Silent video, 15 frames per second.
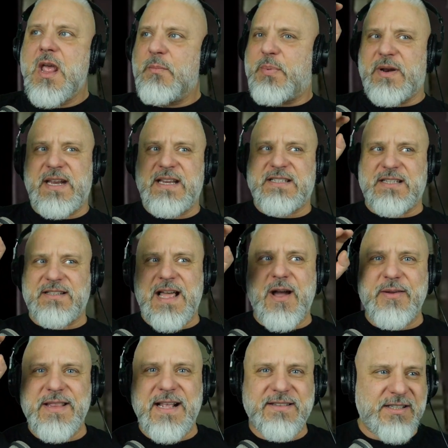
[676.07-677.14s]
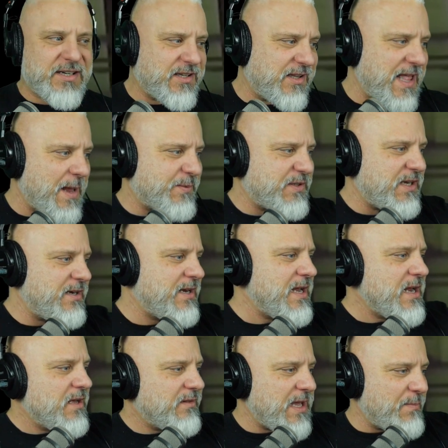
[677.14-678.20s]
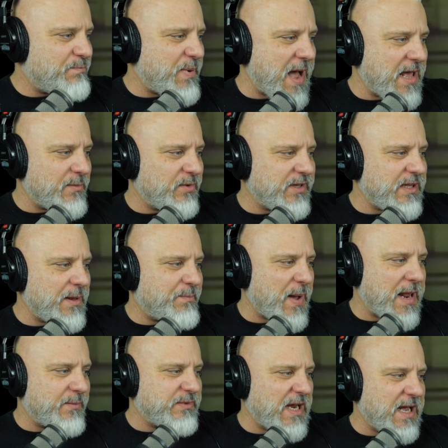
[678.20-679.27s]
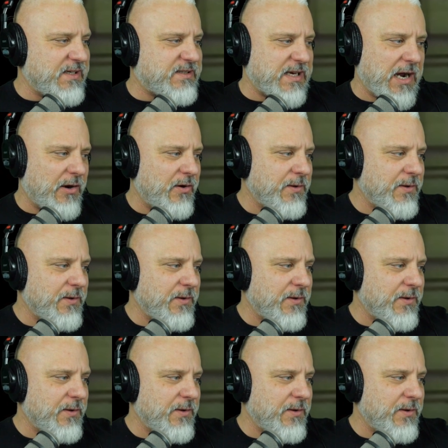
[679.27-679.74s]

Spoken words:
but he's allowing that to collapse in. That bottom, look at that bottom tan sao.